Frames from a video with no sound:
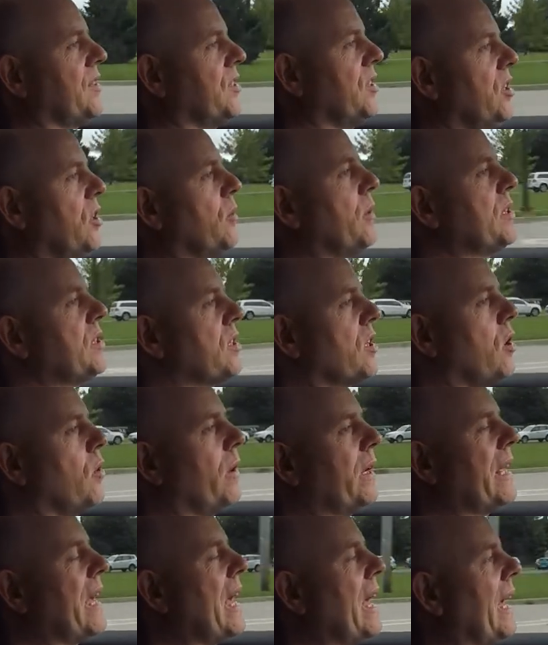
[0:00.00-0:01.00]
You know, what's
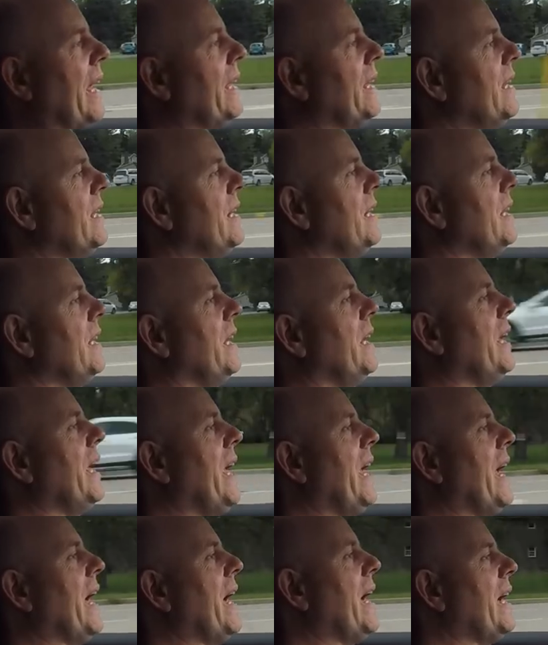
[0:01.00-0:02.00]
going on?
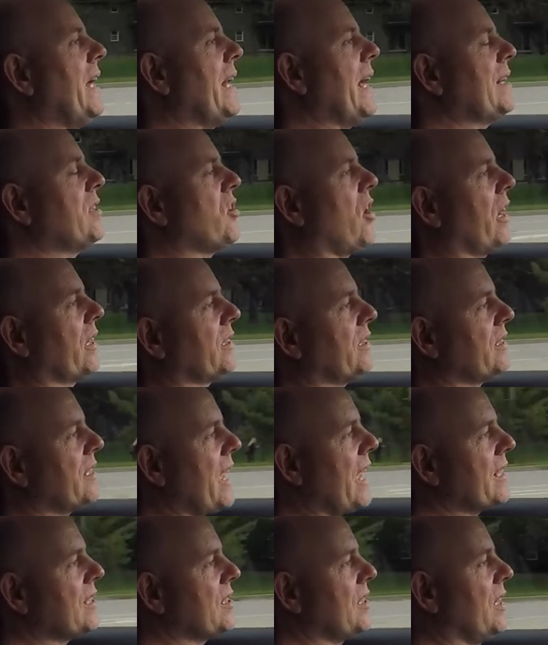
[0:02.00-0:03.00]
And I talked to
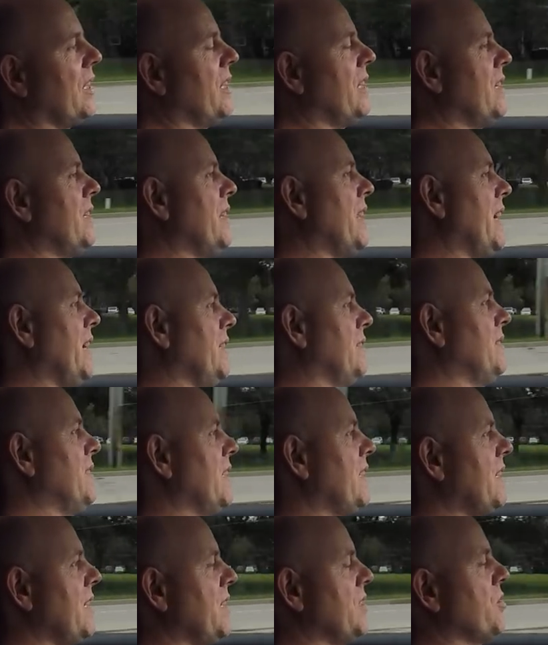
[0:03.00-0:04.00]
Tesla, and they
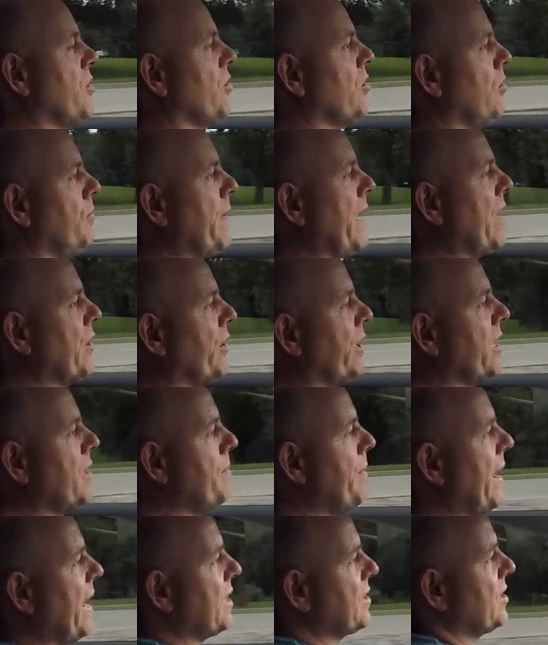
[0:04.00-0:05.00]
did an internal battery
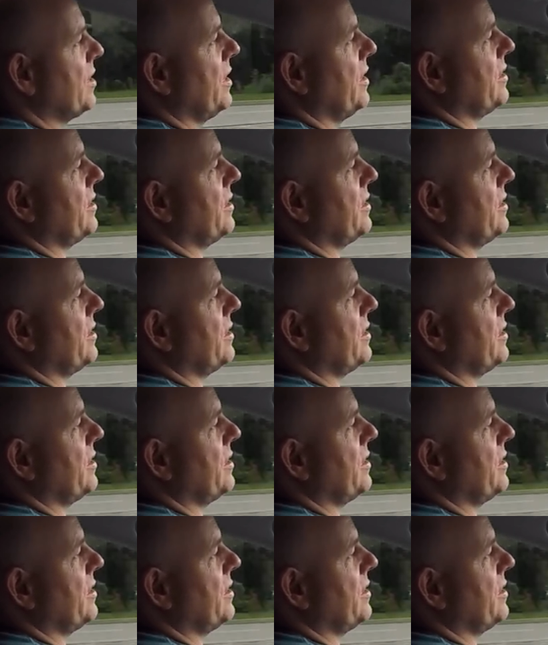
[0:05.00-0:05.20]
capacity